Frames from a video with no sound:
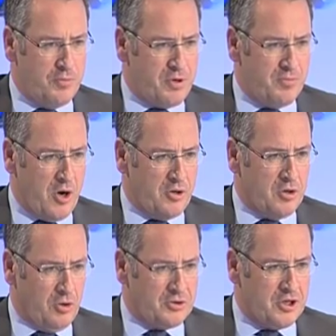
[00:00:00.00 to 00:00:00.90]
promote
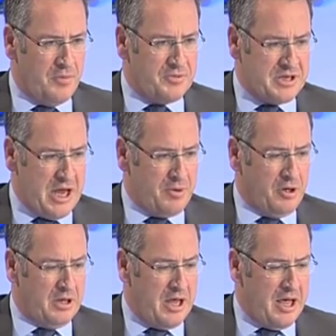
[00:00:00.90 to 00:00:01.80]
long-term stable
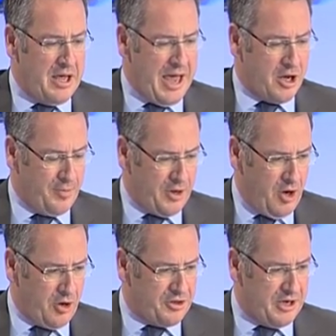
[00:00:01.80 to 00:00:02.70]
economic
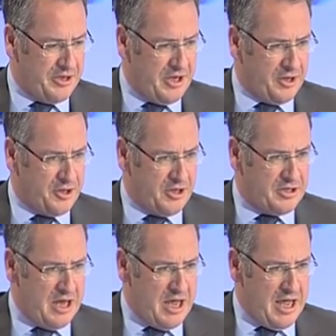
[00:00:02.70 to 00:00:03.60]
growth. And I think that
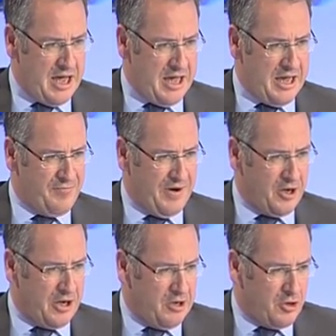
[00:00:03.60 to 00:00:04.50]
if I
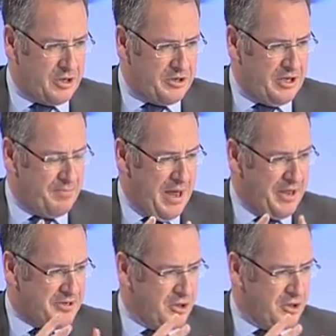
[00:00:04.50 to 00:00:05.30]
think about that in